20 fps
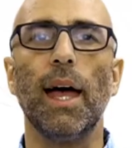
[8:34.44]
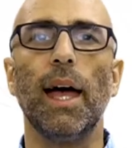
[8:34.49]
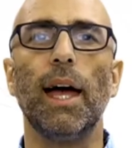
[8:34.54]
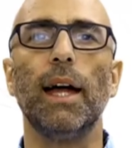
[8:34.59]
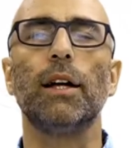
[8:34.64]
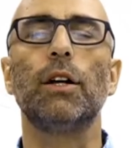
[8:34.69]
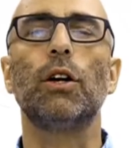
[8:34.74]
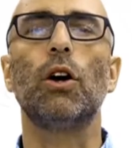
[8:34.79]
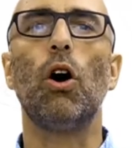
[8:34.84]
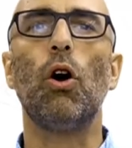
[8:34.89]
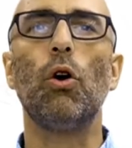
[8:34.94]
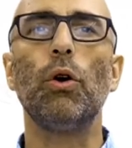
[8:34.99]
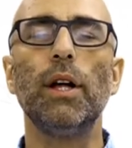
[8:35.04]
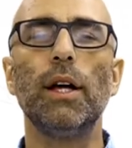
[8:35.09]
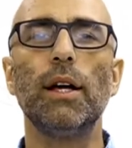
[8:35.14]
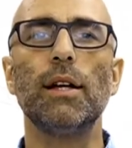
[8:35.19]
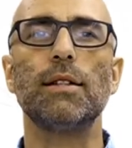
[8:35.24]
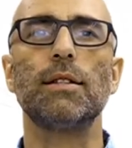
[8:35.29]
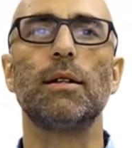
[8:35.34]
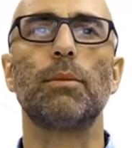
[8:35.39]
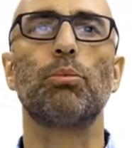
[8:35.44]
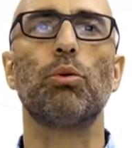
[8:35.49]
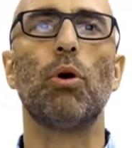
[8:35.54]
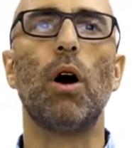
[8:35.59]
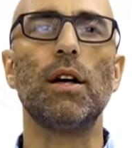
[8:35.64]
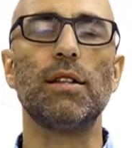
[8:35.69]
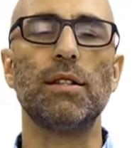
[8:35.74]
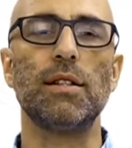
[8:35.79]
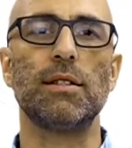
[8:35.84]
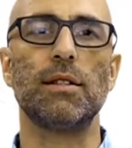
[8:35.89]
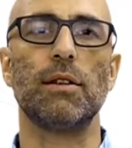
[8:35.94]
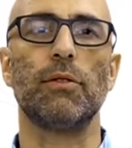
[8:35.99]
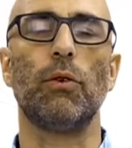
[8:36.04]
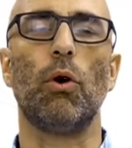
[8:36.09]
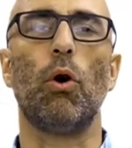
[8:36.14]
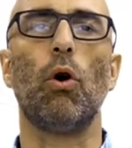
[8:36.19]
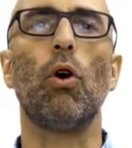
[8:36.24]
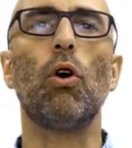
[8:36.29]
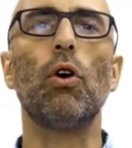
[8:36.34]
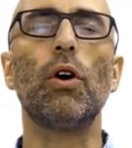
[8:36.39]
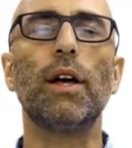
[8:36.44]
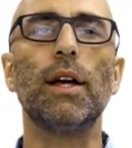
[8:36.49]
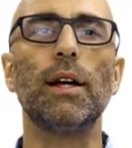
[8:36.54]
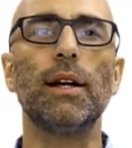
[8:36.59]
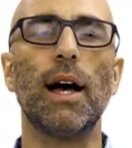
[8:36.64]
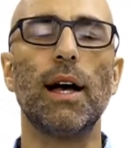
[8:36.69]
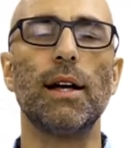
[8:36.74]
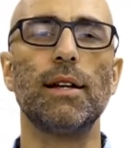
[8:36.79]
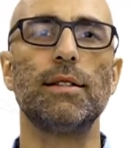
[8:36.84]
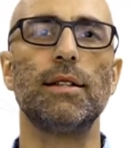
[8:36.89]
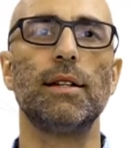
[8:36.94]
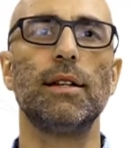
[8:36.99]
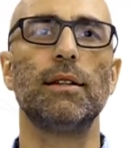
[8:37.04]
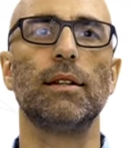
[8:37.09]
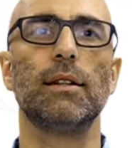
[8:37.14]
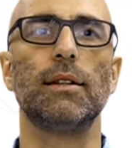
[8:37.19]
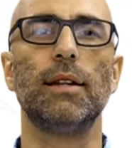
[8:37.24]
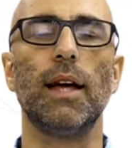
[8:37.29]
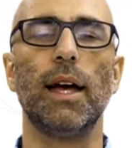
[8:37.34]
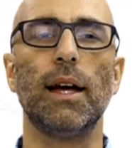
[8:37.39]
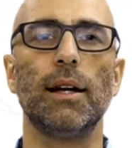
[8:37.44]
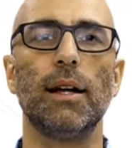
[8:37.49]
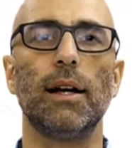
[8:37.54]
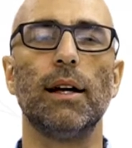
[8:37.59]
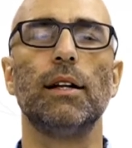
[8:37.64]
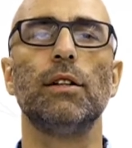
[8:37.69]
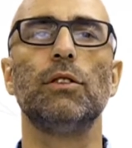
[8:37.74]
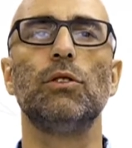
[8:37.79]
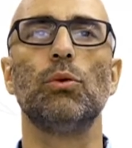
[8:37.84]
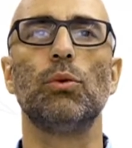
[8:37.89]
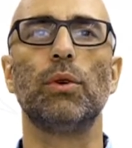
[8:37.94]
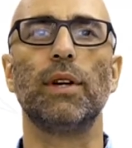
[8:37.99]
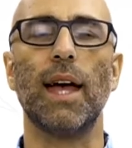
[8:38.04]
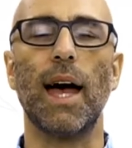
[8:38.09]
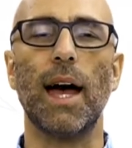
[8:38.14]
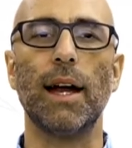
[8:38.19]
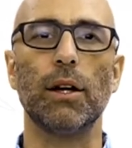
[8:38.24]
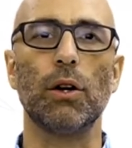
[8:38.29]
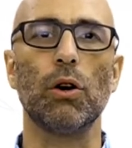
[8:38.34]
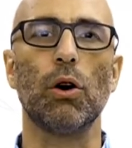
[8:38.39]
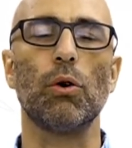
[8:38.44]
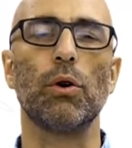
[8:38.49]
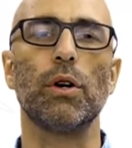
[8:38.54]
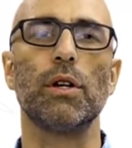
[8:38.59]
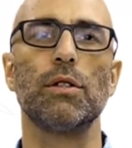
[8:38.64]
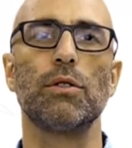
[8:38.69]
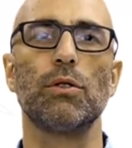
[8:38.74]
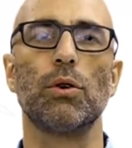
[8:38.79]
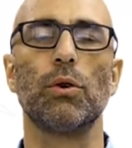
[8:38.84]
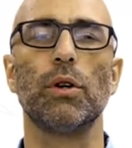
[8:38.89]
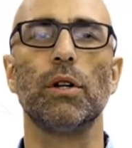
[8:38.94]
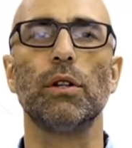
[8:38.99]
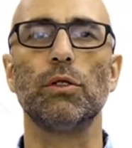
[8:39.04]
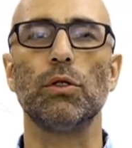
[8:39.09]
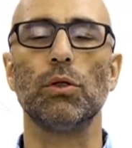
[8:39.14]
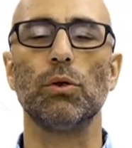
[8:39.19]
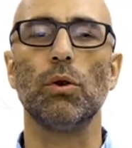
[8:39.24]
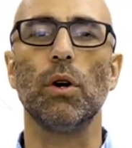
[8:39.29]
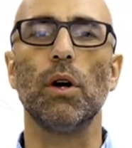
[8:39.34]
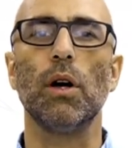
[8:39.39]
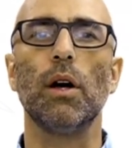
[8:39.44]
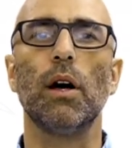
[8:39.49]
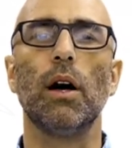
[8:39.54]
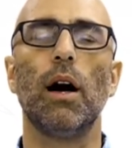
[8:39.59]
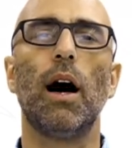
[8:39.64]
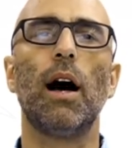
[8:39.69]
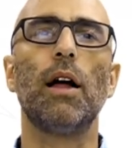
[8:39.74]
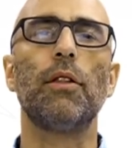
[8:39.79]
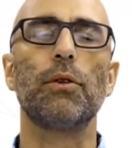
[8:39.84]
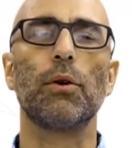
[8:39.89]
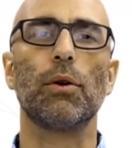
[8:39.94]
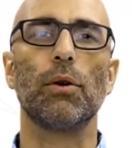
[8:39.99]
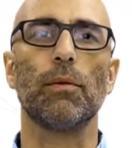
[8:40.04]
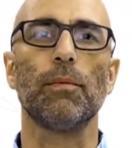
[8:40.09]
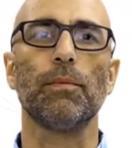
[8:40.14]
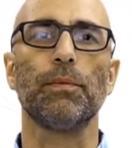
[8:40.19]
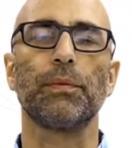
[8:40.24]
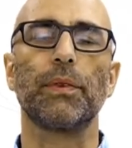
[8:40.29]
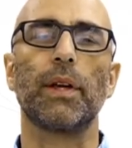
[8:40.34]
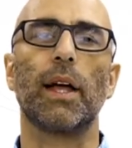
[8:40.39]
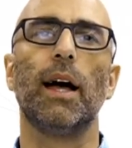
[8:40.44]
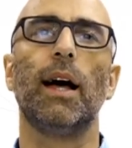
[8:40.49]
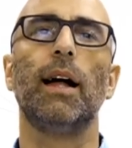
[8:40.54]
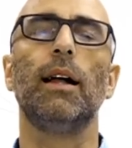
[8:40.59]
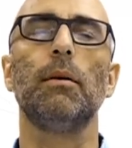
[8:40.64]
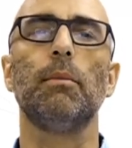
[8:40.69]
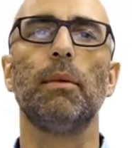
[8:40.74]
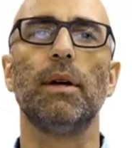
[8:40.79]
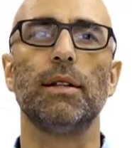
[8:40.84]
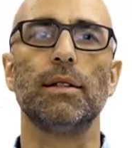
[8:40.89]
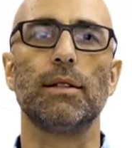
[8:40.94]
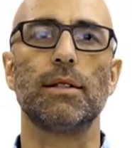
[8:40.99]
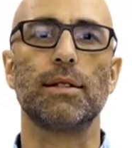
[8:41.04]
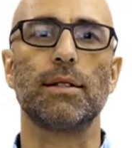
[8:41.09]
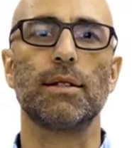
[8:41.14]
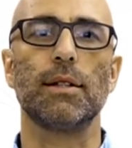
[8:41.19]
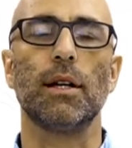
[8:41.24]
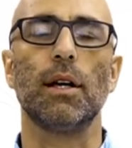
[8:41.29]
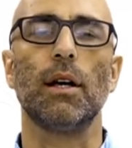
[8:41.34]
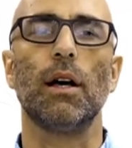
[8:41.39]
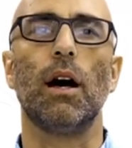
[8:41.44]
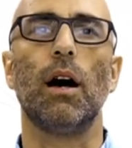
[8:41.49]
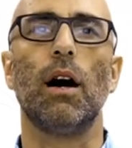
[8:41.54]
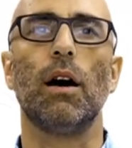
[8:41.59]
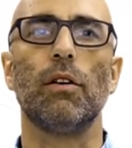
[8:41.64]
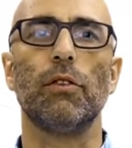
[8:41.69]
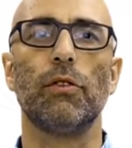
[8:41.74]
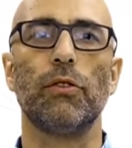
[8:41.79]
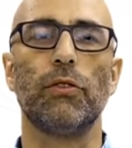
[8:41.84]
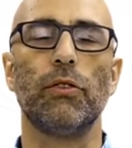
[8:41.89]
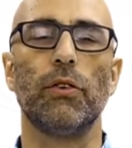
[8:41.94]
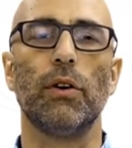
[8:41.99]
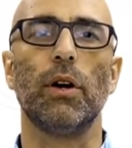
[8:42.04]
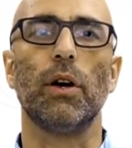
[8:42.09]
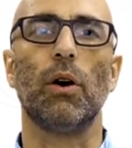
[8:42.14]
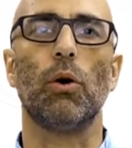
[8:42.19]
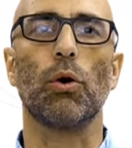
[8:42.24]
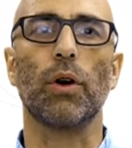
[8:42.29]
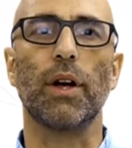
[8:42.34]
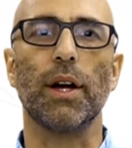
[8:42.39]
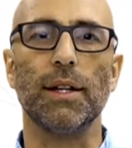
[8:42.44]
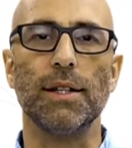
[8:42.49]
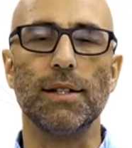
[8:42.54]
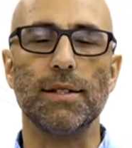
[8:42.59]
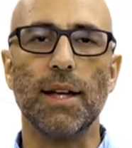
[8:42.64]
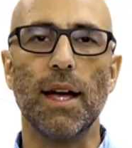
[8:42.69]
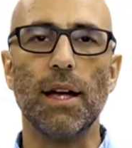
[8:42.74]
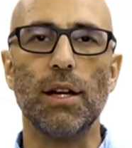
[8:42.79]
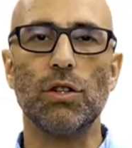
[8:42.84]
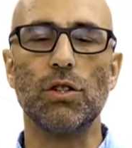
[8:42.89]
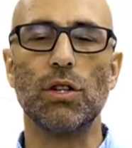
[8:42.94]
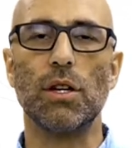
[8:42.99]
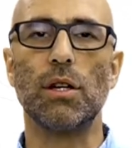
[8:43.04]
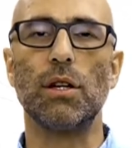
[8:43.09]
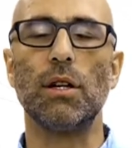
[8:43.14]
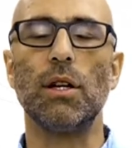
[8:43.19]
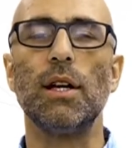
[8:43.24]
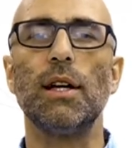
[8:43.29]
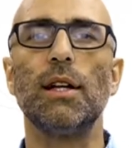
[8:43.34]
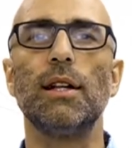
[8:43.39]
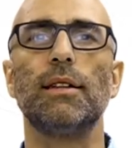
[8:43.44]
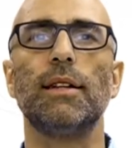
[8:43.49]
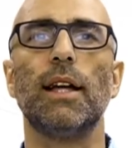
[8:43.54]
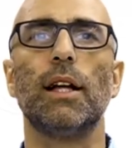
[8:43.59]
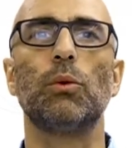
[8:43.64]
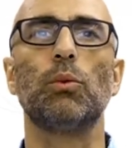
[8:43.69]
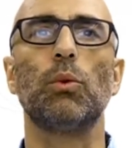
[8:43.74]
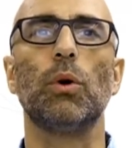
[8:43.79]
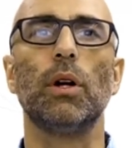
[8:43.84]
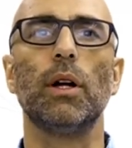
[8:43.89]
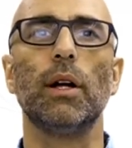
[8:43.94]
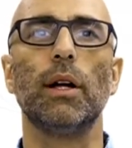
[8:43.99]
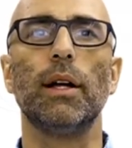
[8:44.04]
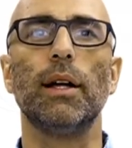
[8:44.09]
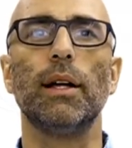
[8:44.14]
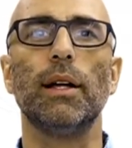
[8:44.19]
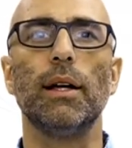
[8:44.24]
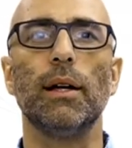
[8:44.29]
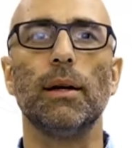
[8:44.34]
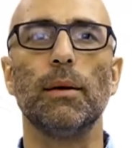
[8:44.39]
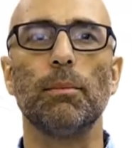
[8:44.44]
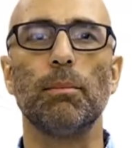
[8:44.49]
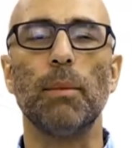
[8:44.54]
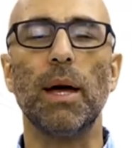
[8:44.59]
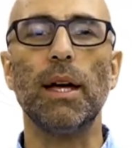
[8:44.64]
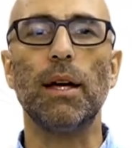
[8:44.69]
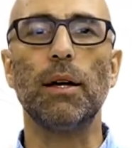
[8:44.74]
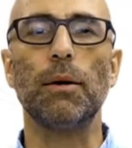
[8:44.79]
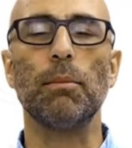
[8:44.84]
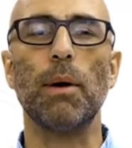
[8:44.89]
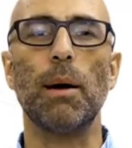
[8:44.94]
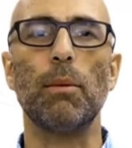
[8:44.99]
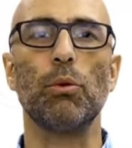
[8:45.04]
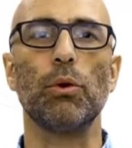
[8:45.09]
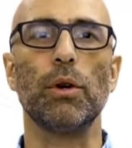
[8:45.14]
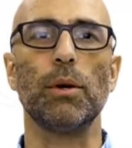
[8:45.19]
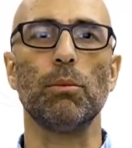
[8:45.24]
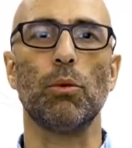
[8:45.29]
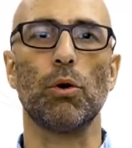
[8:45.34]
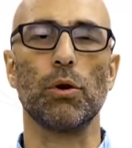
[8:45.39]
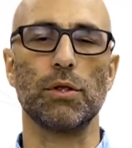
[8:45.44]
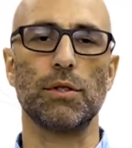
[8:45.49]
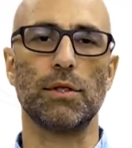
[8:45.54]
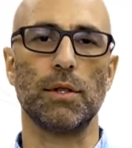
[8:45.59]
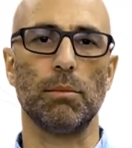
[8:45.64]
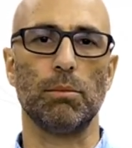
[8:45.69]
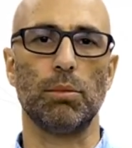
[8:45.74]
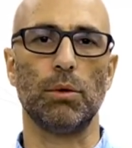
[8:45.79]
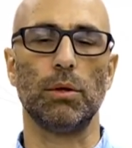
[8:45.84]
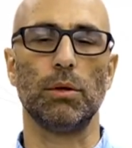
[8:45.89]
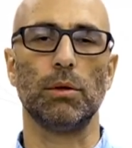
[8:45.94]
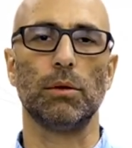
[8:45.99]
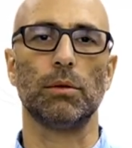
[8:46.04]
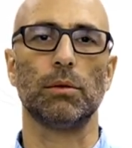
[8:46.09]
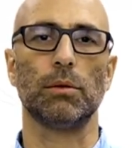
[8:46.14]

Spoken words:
Encoding is the process of organizing the data into categories or into other elements of organization that will make memory more simple.